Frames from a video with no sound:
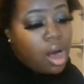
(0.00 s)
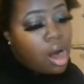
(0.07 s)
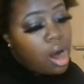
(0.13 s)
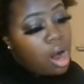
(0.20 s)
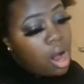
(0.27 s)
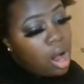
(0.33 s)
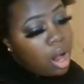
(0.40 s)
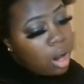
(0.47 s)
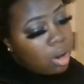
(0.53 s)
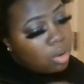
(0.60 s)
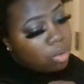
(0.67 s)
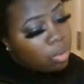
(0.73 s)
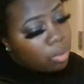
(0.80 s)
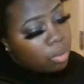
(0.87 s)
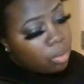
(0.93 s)

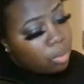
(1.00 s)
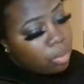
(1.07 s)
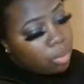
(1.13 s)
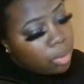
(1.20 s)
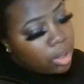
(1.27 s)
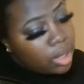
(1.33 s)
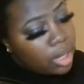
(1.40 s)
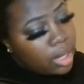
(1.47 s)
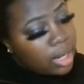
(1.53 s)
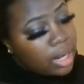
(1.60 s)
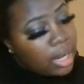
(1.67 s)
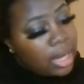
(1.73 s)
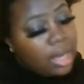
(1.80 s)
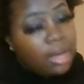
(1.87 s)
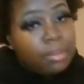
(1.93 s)
Oh, and the
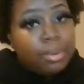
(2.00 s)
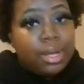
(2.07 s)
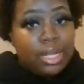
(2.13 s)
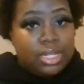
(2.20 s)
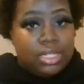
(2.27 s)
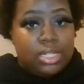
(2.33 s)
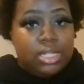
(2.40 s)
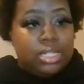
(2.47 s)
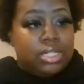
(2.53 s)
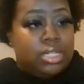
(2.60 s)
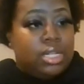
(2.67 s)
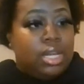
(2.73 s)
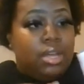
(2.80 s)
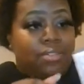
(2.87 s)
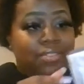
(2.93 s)
hot pot
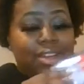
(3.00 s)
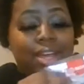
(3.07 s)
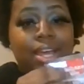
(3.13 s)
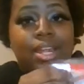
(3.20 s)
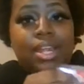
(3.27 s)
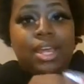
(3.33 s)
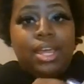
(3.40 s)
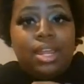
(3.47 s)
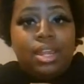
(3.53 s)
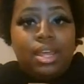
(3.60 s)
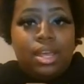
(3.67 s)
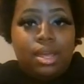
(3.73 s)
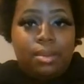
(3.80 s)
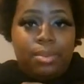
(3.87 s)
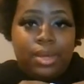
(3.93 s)
seasoning. I forgot to add the
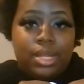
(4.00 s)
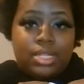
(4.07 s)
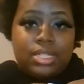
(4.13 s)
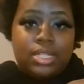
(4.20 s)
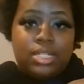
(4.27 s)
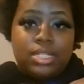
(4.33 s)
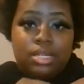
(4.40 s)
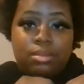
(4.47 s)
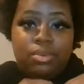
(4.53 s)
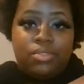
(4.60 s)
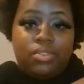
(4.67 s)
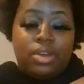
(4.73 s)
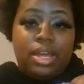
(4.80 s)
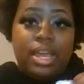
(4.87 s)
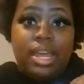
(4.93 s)
hot pot seasoning
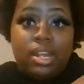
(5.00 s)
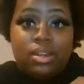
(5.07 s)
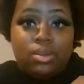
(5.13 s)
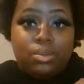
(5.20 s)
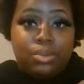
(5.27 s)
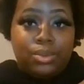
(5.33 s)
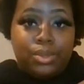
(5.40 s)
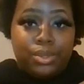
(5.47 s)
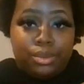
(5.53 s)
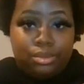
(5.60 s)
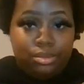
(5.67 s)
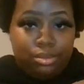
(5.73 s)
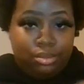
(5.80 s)
before I added the water.